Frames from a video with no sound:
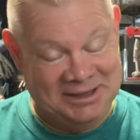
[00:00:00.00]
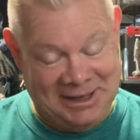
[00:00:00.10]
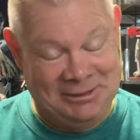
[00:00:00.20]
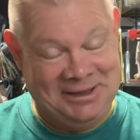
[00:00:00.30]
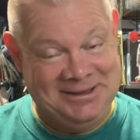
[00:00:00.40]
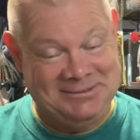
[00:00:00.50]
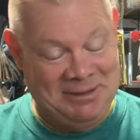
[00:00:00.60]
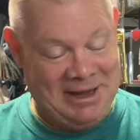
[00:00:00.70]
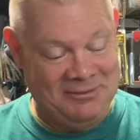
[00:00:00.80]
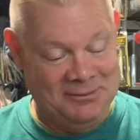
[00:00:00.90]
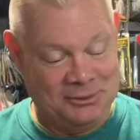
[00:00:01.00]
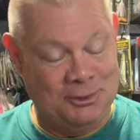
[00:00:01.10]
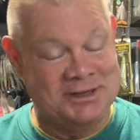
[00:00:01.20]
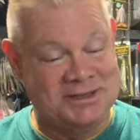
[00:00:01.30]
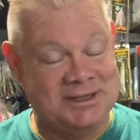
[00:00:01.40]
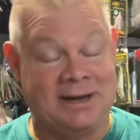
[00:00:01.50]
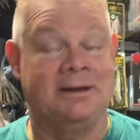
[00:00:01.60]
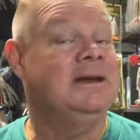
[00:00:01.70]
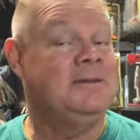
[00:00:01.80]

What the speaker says: They didn't have them quite as discounted.